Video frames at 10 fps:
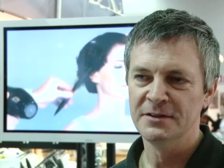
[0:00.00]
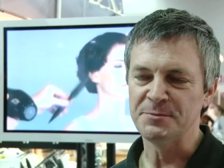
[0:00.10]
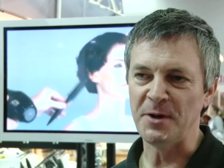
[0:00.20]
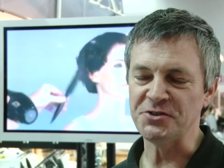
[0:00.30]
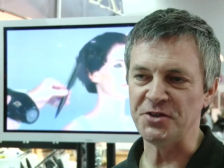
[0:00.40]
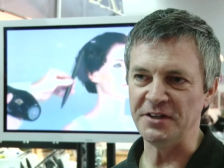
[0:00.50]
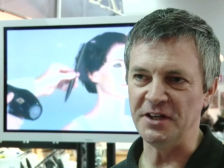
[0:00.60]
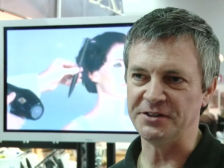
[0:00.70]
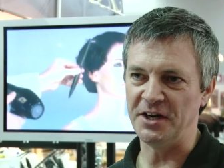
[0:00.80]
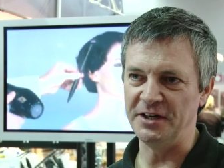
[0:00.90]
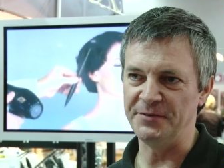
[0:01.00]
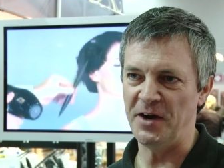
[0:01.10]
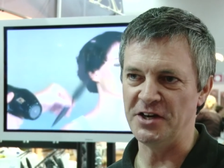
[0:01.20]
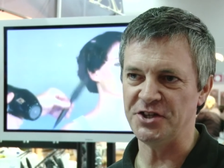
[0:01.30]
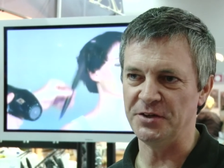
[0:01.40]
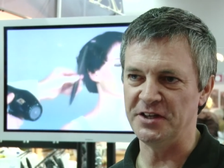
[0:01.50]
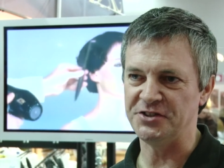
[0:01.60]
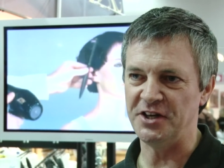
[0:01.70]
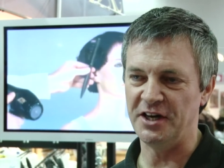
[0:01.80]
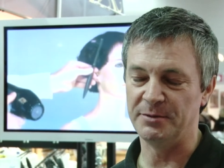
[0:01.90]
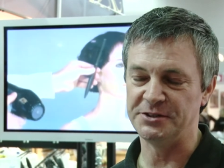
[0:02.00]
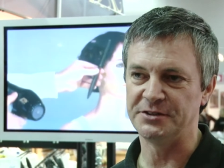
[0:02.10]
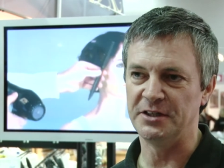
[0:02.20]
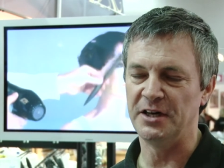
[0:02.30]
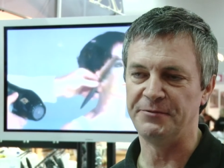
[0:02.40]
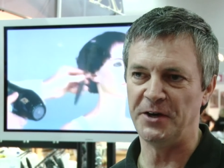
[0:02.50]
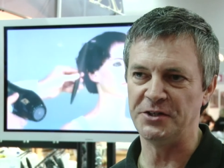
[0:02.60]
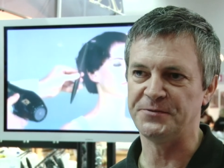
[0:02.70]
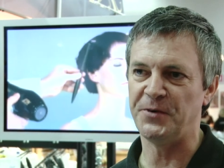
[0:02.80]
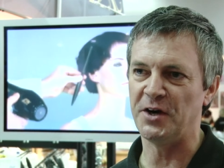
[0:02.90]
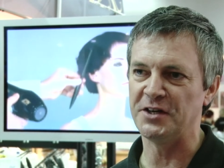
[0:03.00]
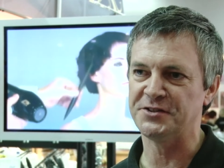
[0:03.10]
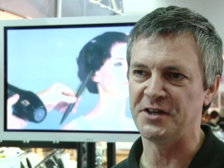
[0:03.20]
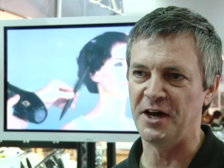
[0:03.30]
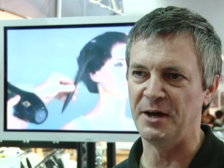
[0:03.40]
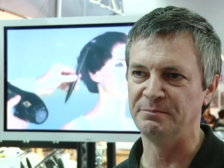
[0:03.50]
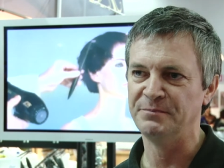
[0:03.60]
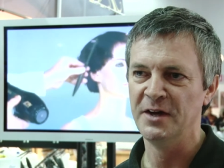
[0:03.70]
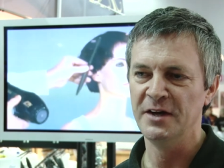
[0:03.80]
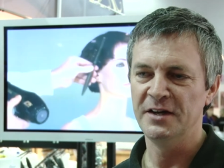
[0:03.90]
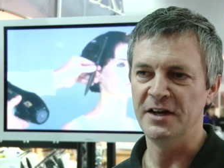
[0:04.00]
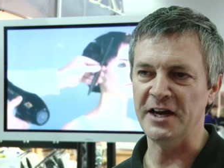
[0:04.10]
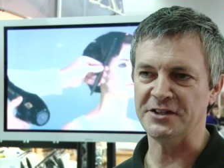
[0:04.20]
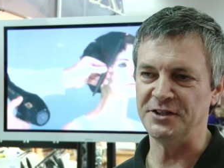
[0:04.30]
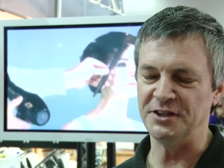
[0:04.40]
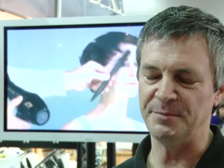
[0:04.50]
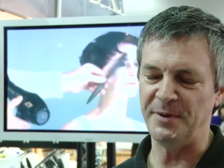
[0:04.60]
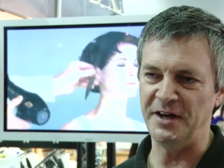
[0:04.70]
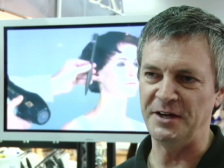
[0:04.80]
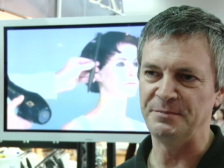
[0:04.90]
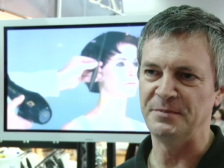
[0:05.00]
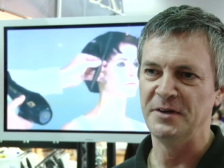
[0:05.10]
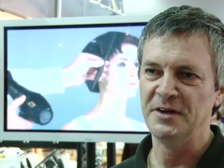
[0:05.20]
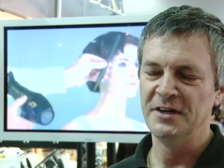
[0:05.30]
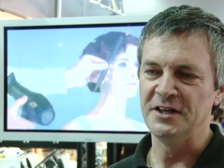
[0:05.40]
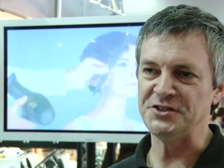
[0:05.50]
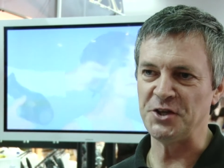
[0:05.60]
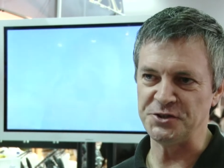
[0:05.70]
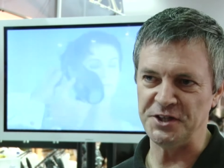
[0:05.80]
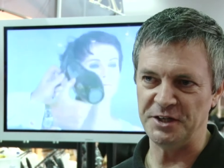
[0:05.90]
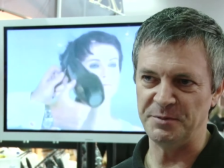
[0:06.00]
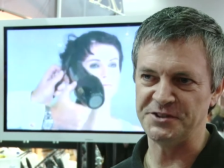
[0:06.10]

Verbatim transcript: Sponsoring the Alternative Hair Show this year was a first for us. Um, excellent to be associated